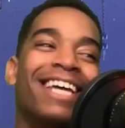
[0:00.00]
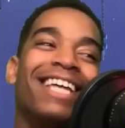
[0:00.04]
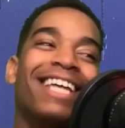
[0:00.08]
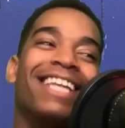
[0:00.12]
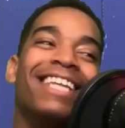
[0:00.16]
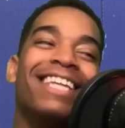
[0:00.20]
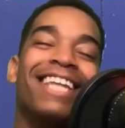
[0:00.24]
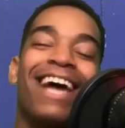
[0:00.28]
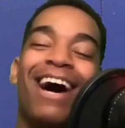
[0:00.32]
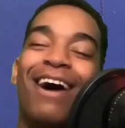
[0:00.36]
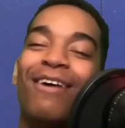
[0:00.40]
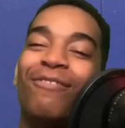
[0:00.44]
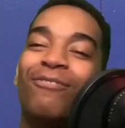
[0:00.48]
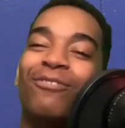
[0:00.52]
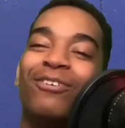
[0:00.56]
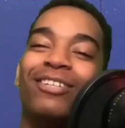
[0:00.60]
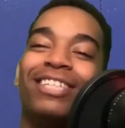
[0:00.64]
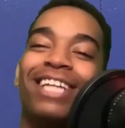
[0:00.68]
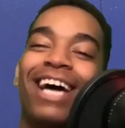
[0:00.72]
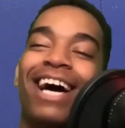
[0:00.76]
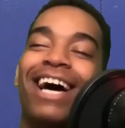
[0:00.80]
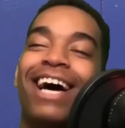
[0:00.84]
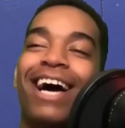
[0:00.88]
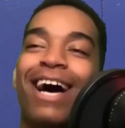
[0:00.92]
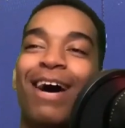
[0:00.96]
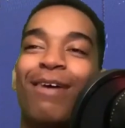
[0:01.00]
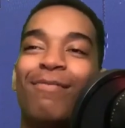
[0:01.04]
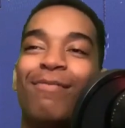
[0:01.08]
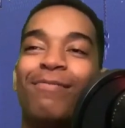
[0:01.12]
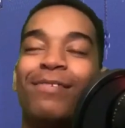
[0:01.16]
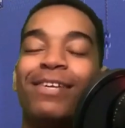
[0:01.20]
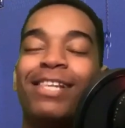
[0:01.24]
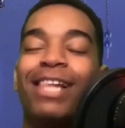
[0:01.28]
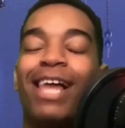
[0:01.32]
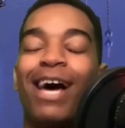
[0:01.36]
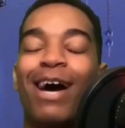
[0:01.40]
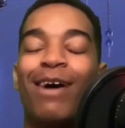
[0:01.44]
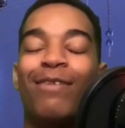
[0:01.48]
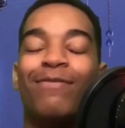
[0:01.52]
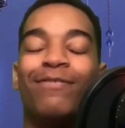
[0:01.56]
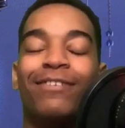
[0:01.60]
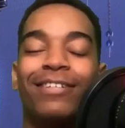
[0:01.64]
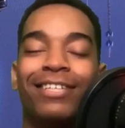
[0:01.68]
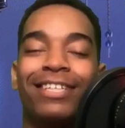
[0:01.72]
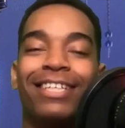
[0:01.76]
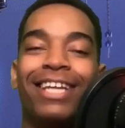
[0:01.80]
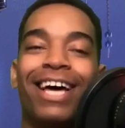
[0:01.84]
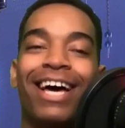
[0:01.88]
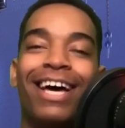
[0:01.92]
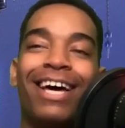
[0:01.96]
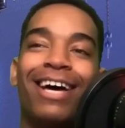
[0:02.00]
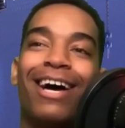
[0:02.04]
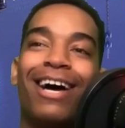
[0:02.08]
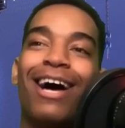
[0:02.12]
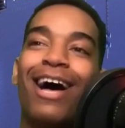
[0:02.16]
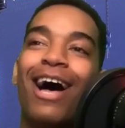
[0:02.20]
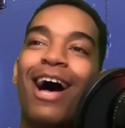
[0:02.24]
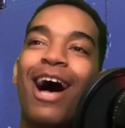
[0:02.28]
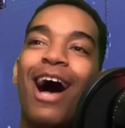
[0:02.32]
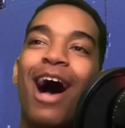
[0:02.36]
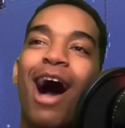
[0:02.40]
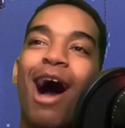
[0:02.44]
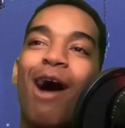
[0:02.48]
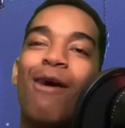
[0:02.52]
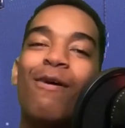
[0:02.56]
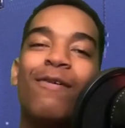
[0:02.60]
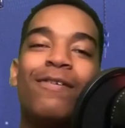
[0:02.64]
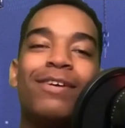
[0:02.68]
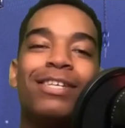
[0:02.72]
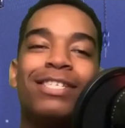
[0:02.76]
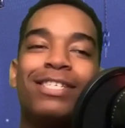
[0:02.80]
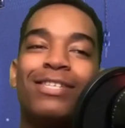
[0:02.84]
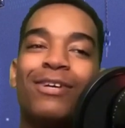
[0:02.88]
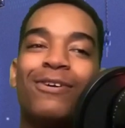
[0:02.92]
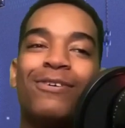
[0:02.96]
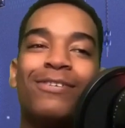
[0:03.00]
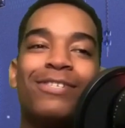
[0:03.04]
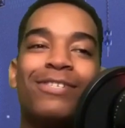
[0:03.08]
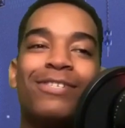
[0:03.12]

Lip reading: and that had me laughing. That I was